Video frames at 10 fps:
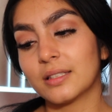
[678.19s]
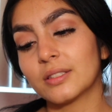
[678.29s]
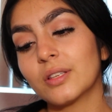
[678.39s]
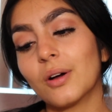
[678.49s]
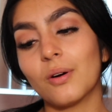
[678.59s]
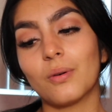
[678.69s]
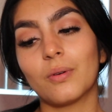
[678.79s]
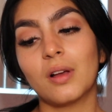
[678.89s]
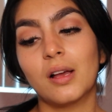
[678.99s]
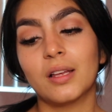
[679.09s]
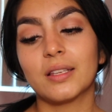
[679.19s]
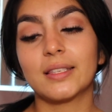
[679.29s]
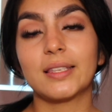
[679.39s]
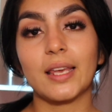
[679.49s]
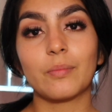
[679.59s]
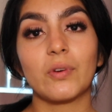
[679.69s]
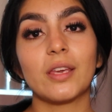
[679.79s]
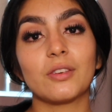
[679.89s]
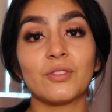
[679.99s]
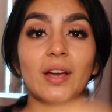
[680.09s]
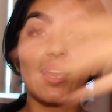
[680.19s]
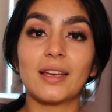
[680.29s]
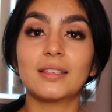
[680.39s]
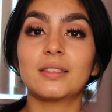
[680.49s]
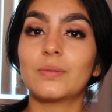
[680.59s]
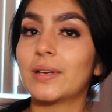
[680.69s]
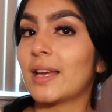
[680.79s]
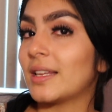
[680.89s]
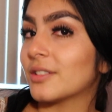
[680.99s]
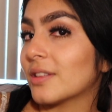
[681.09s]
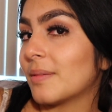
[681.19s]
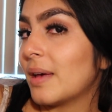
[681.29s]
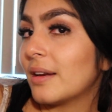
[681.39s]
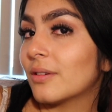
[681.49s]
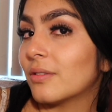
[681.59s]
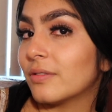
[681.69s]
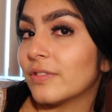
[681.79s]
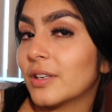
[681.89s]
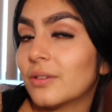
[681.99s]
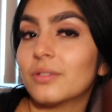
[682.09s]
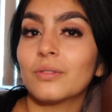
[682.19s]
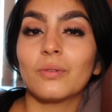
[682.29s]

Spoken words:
So the same way you guys want to enter the medical field,